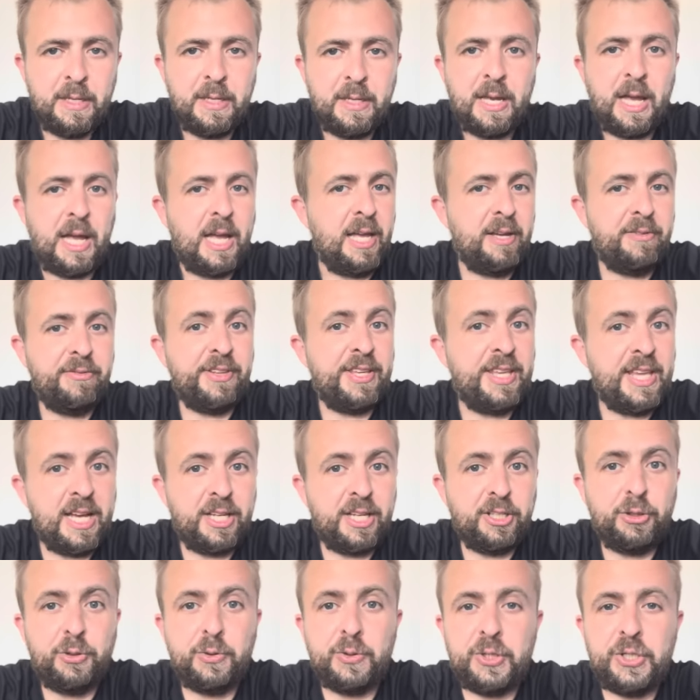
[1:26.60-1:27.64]
I have
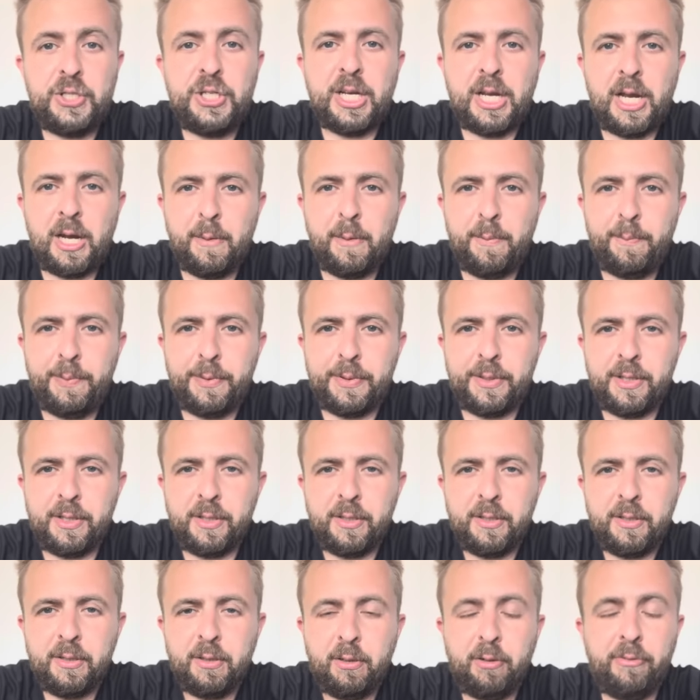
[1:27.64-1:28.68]
yet to see a
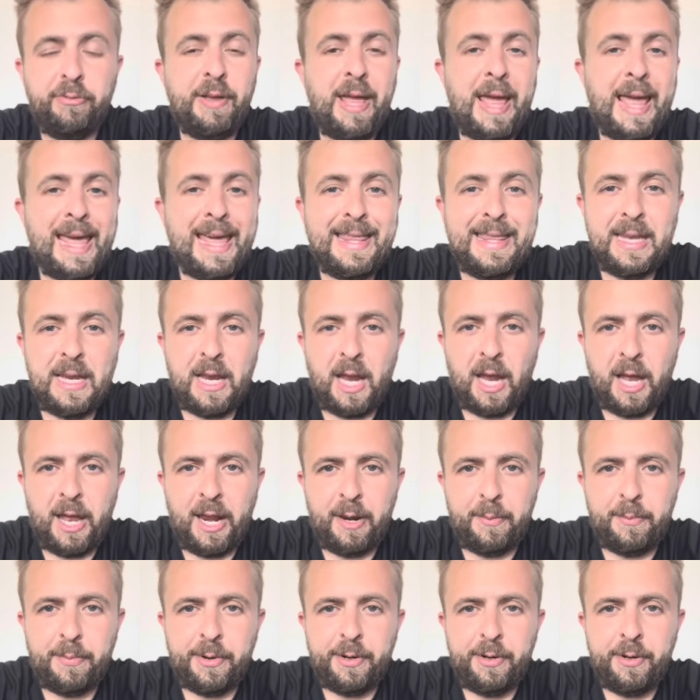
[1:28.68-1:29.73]
company of any
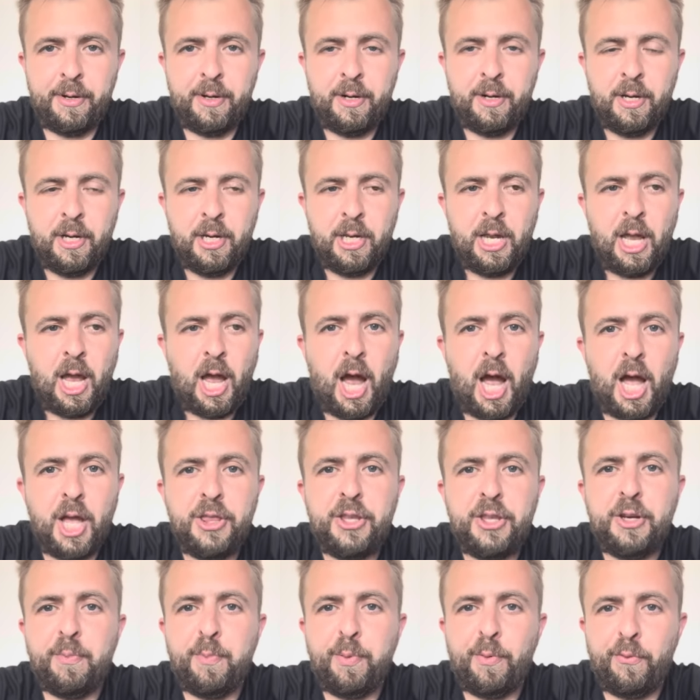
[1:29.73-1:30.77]
caliber
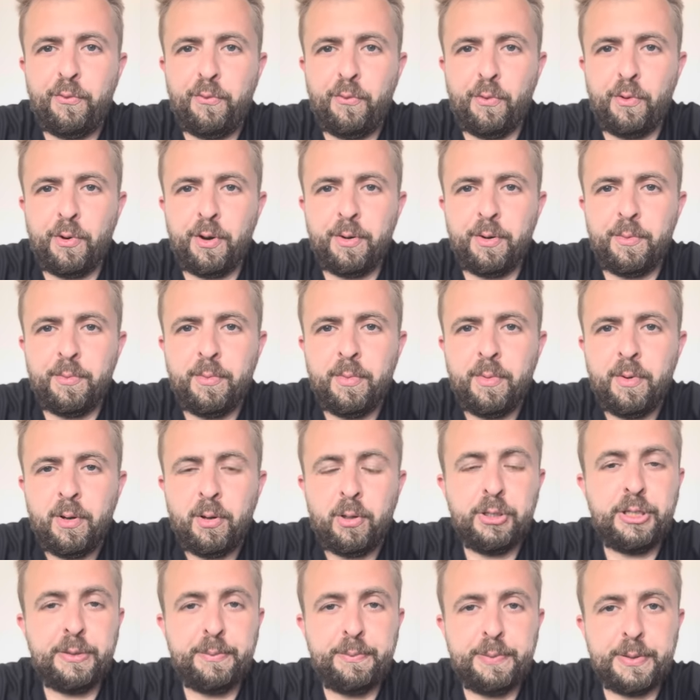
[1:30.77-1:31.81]
underperform
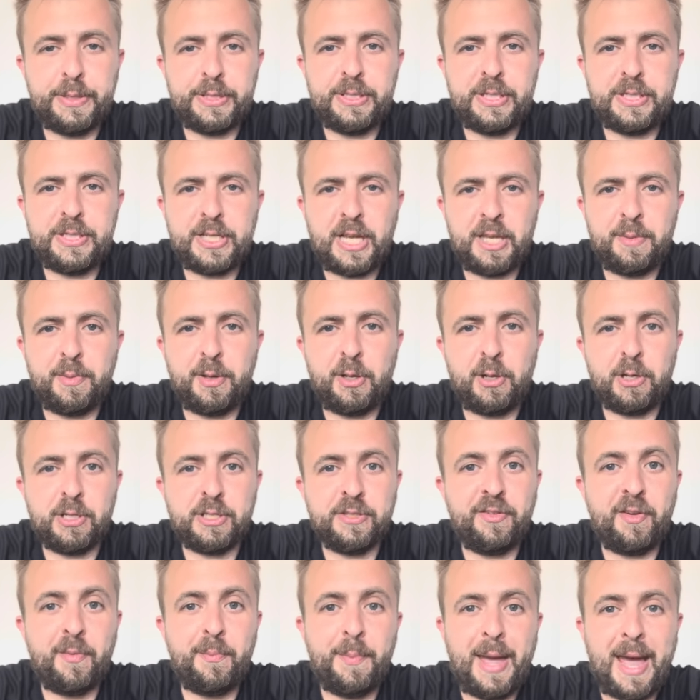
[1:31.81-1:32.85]
on the business side because
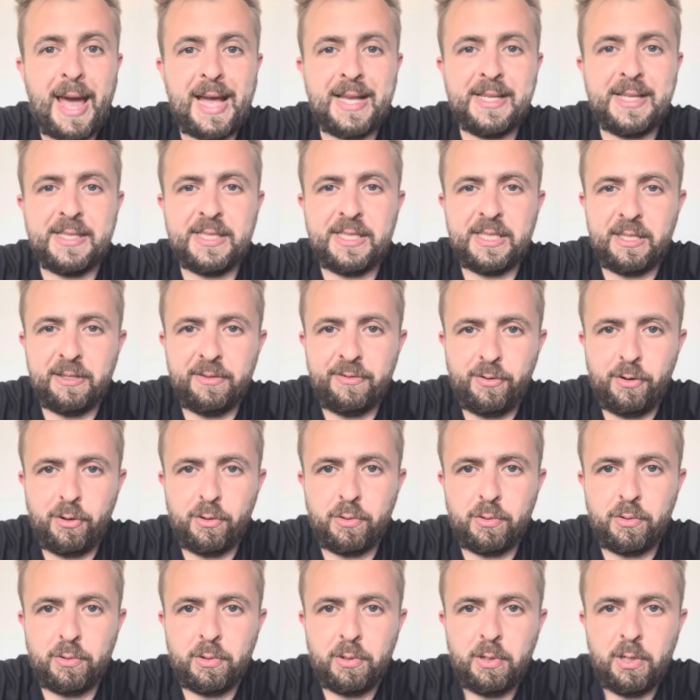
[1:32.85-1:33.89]
of a bad
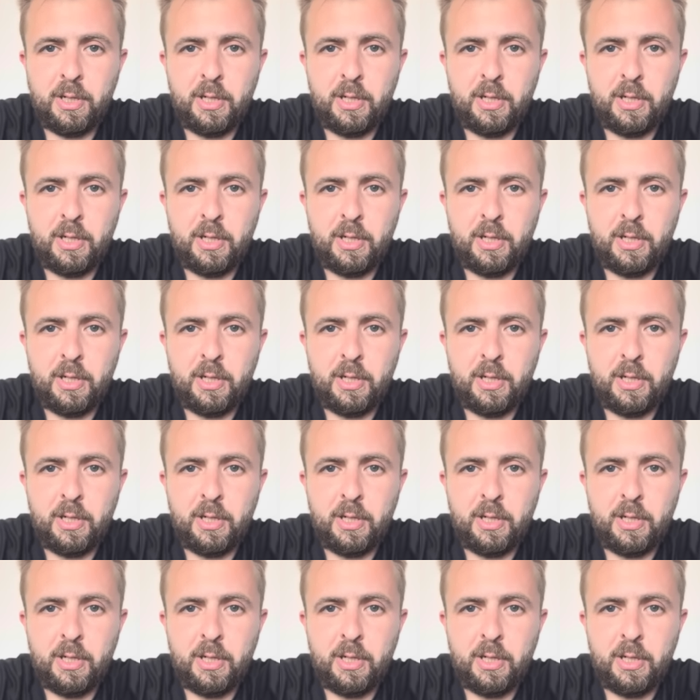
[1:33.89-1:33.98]
CFO.